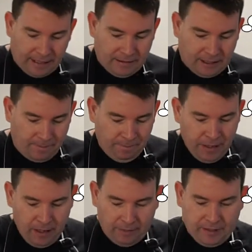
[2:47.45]
So
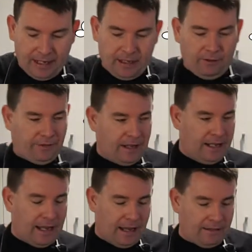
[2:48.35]
I've taken off
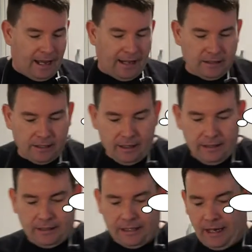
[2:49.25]
the
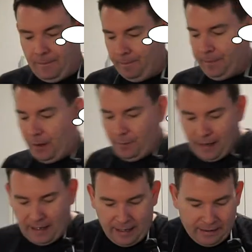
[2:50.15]
outside ring
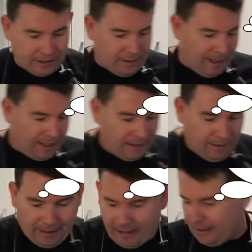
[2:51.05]
here just to make it a little
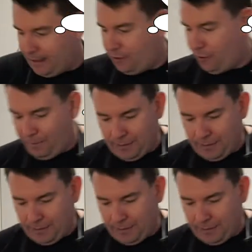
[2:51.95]
bit easier to drop